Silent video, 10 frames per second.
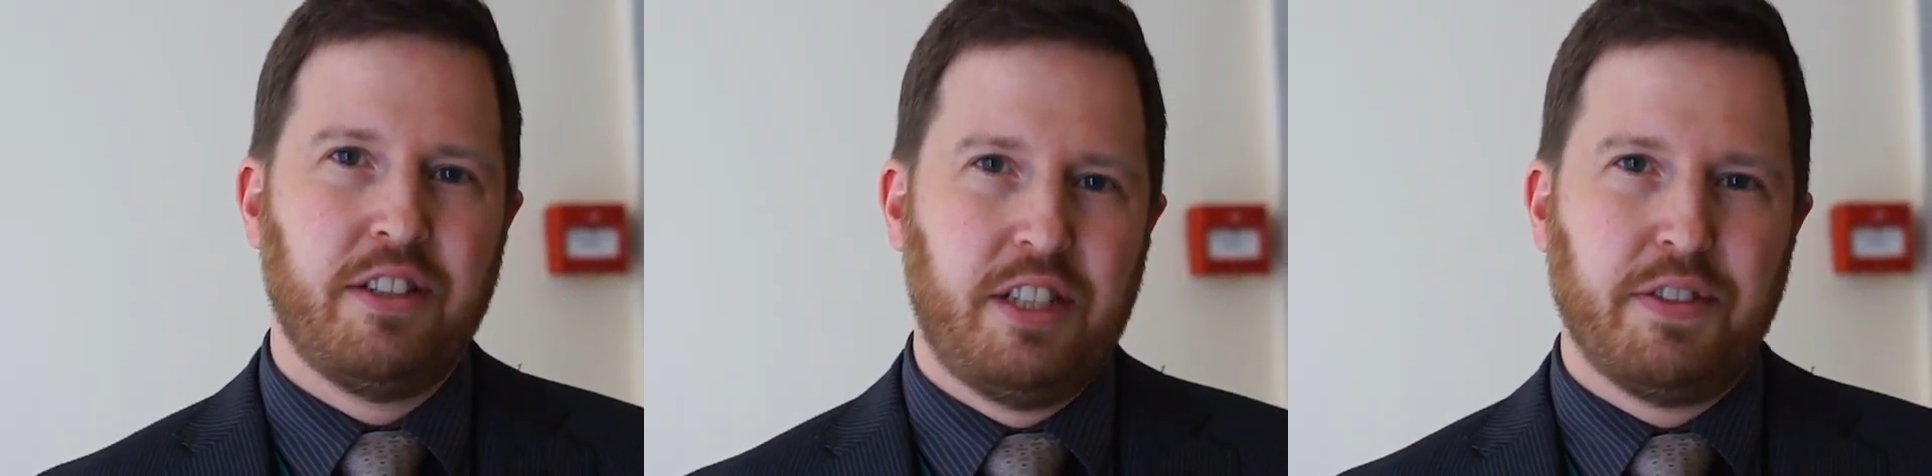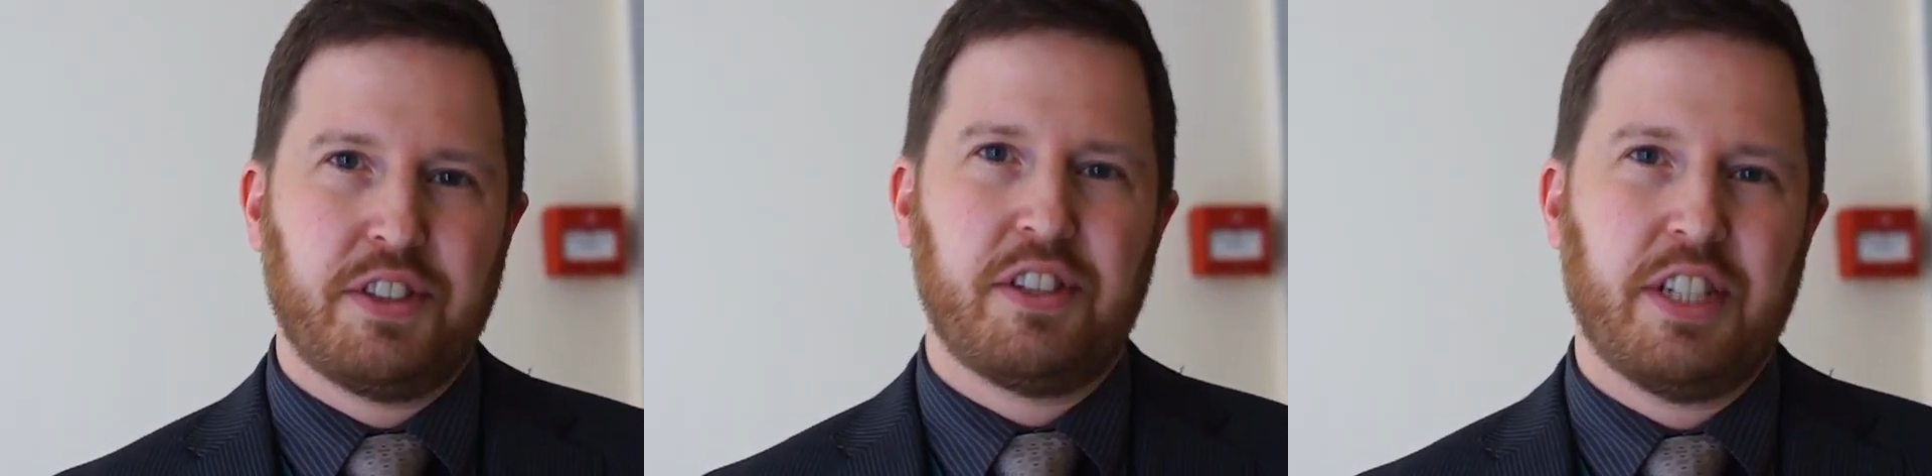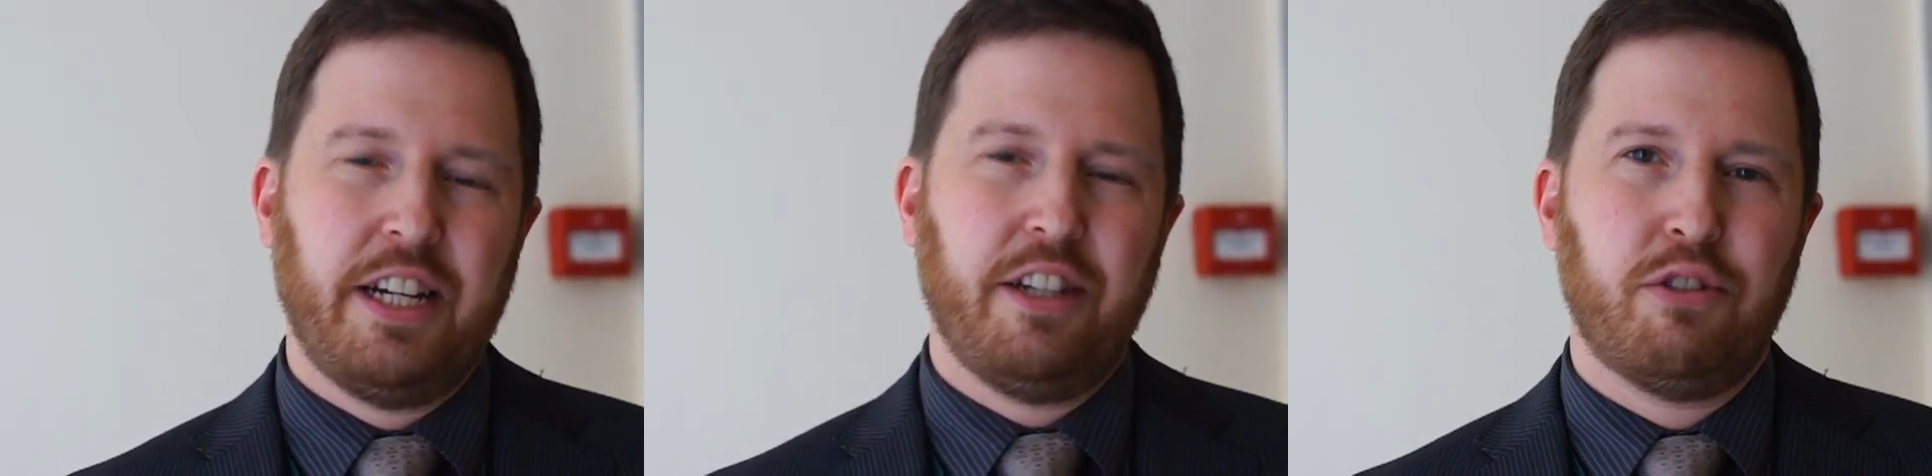civil
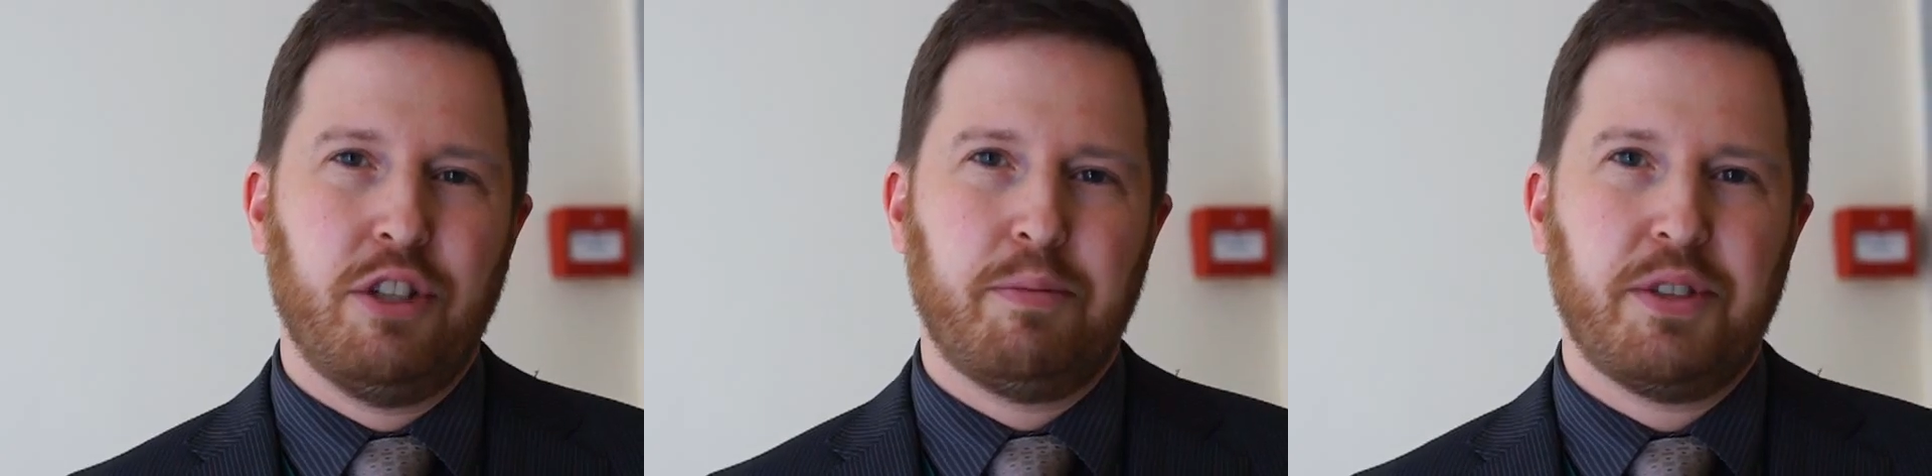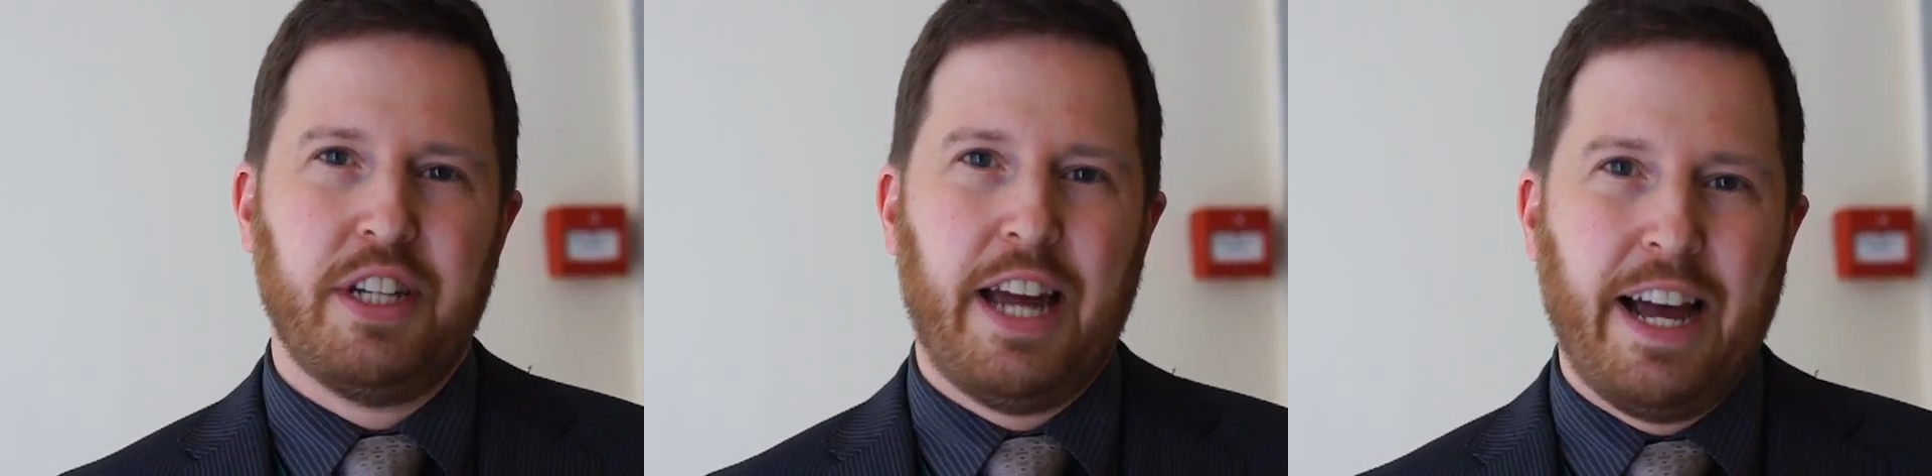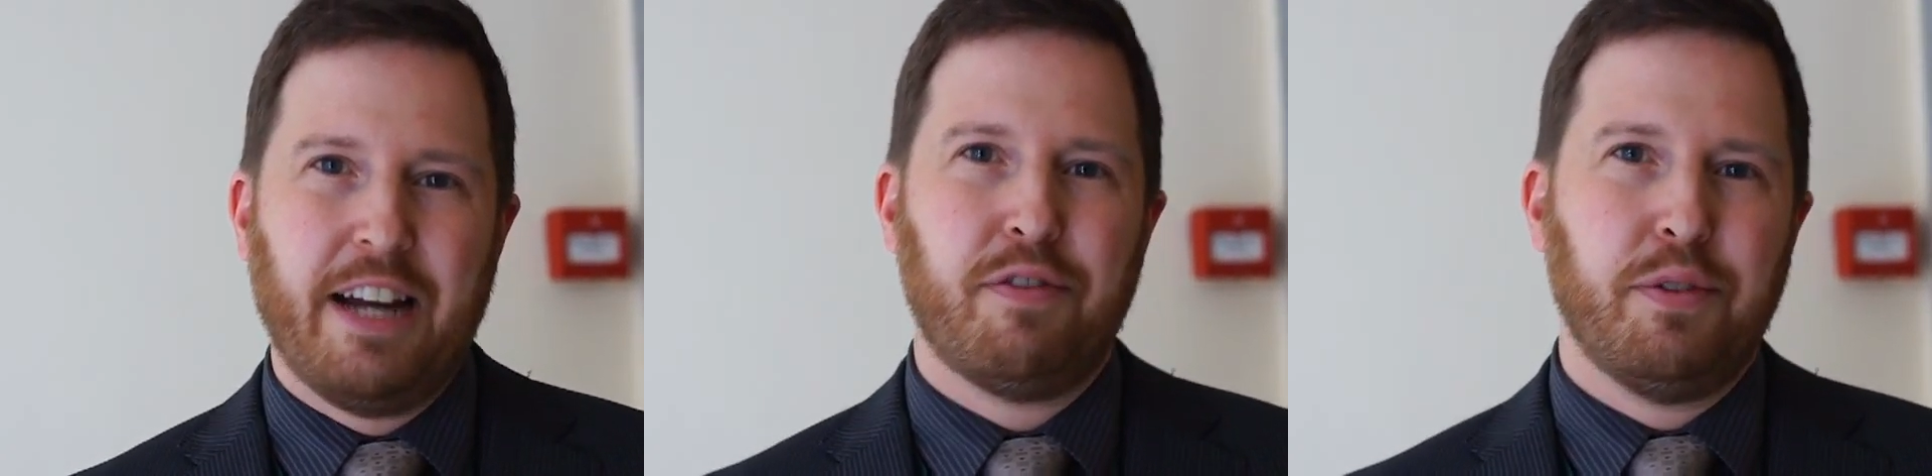society groups that
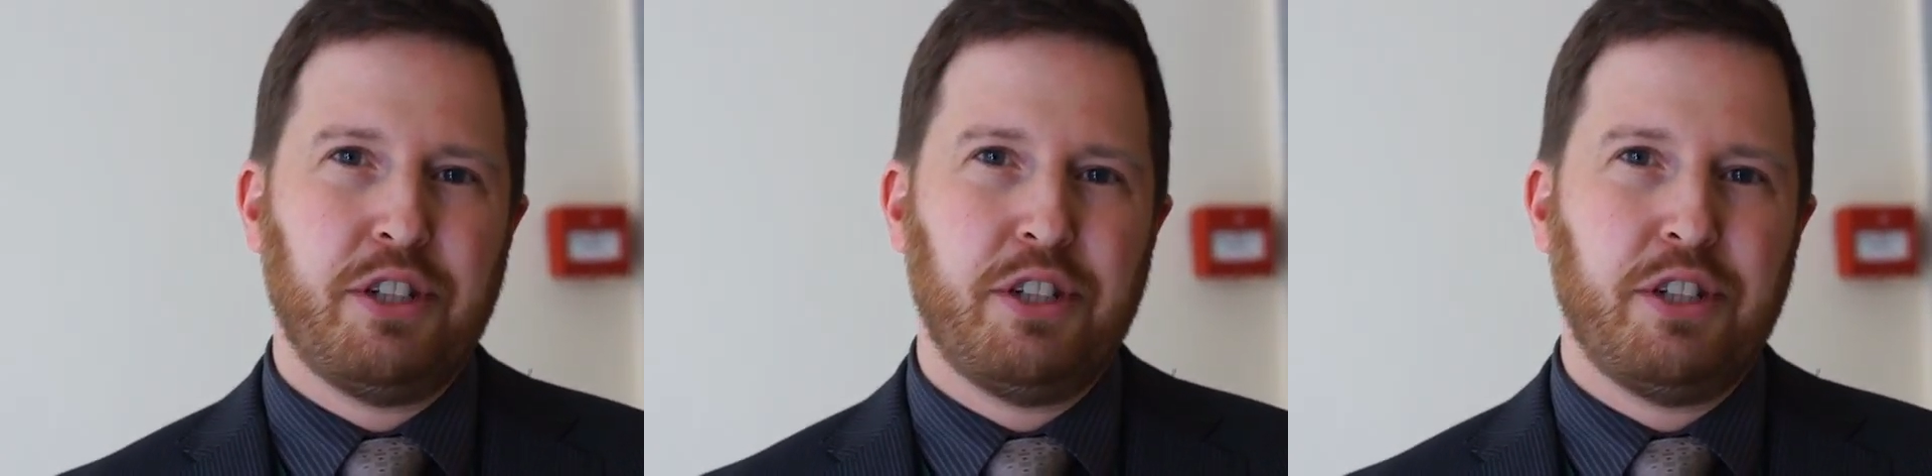have